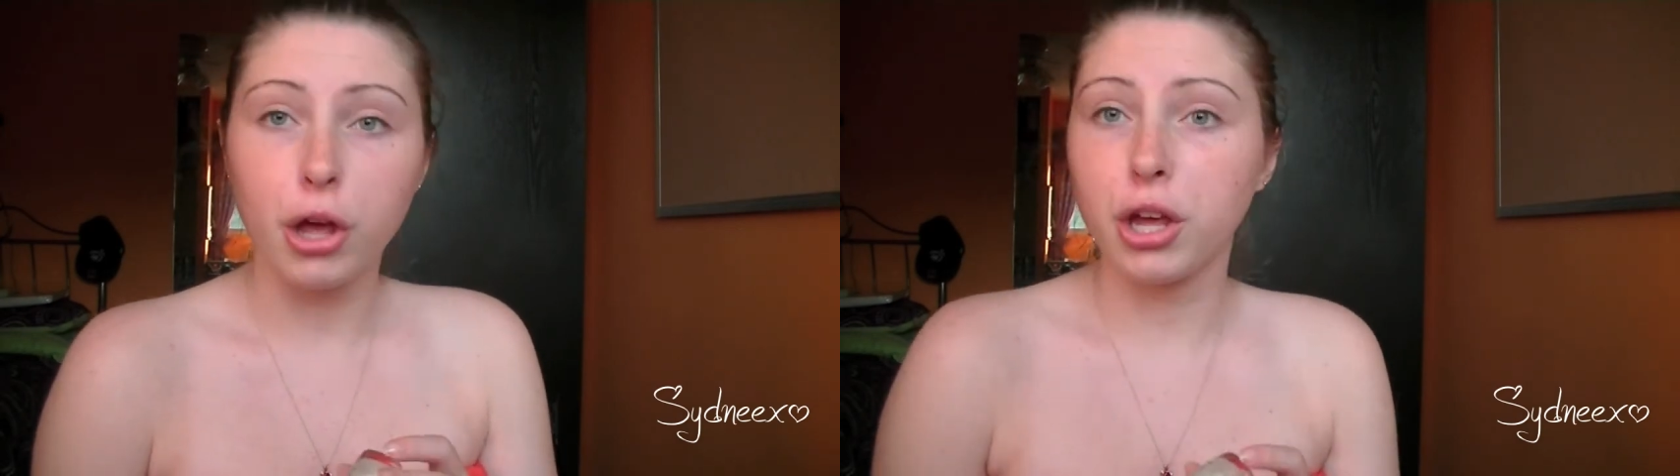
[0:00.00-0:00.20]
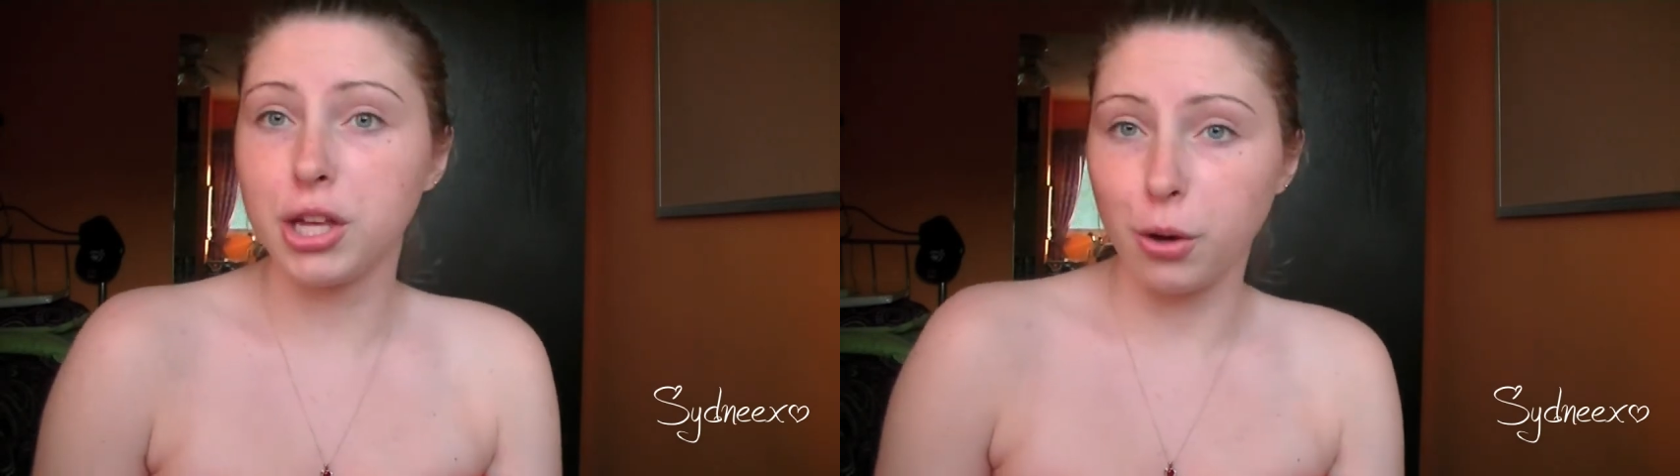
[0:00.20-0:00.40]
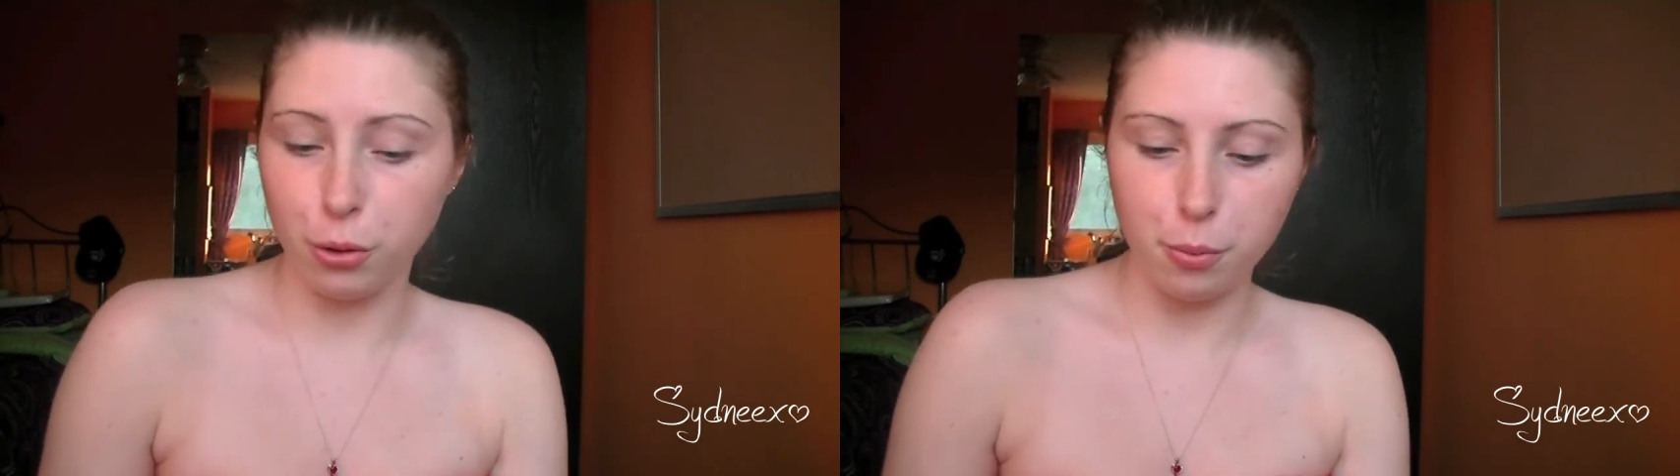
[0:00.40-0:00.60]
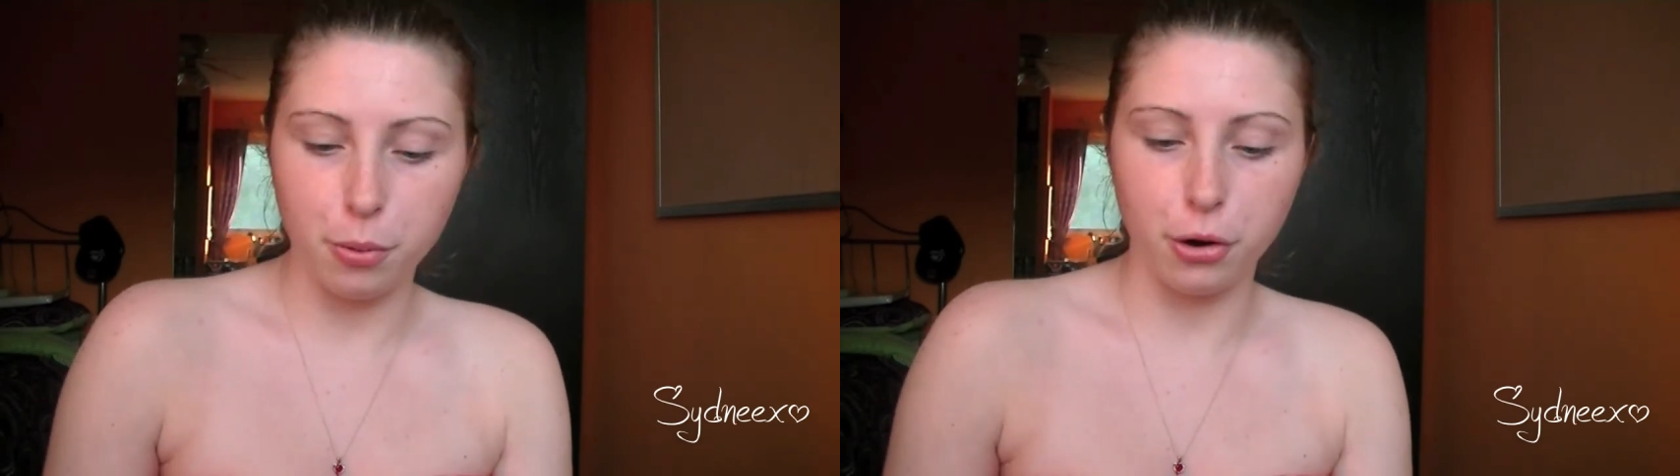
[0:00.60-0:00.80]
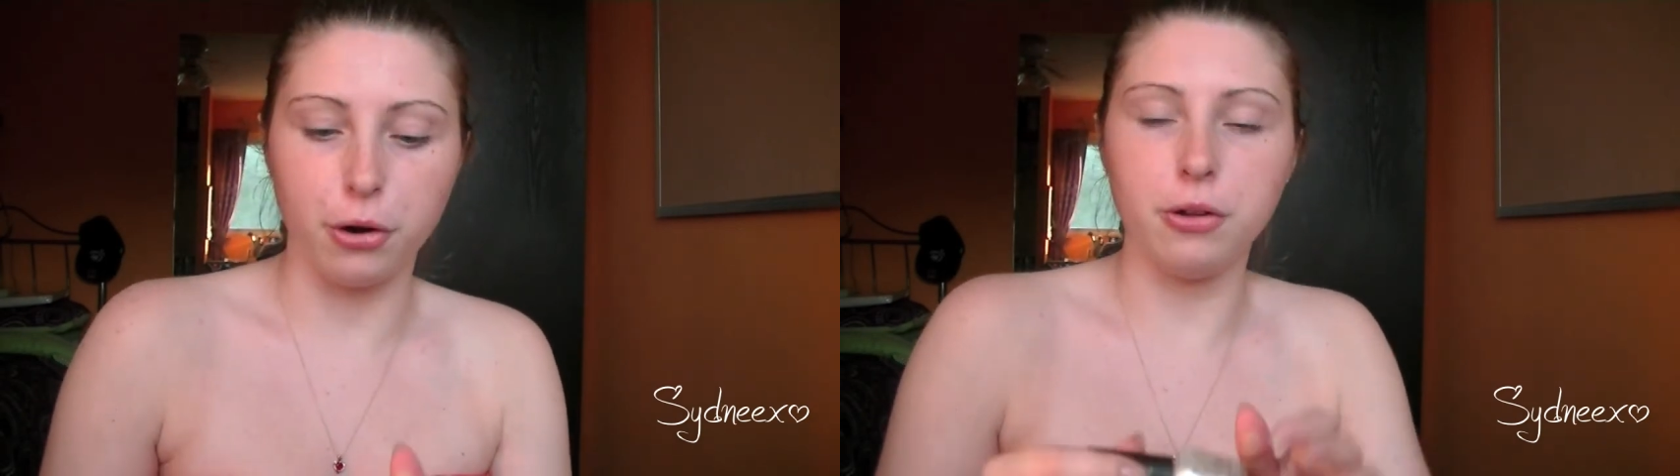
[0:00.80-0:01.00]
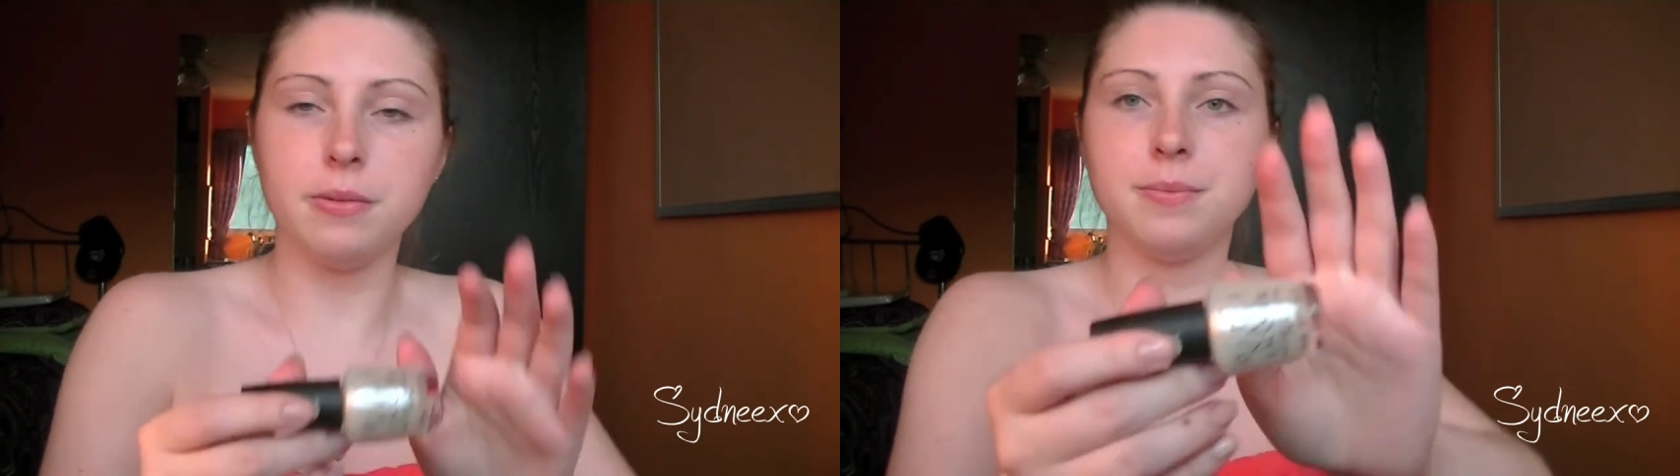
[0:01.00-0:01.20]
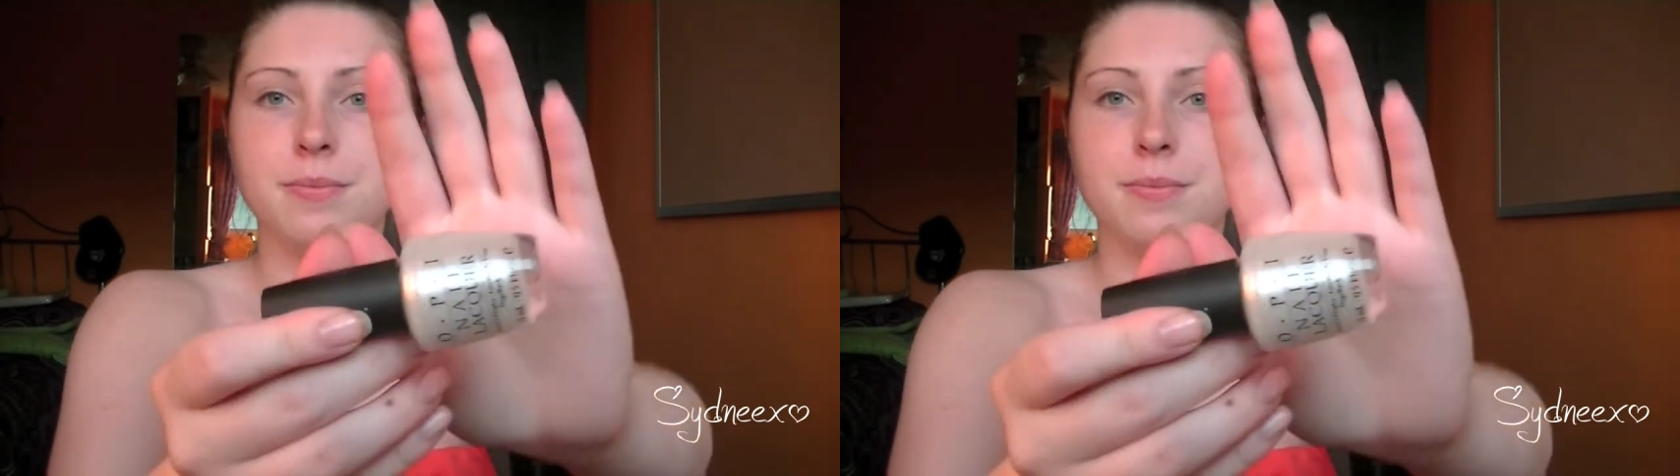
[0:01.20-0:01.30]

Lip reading: Kyoto Pearl,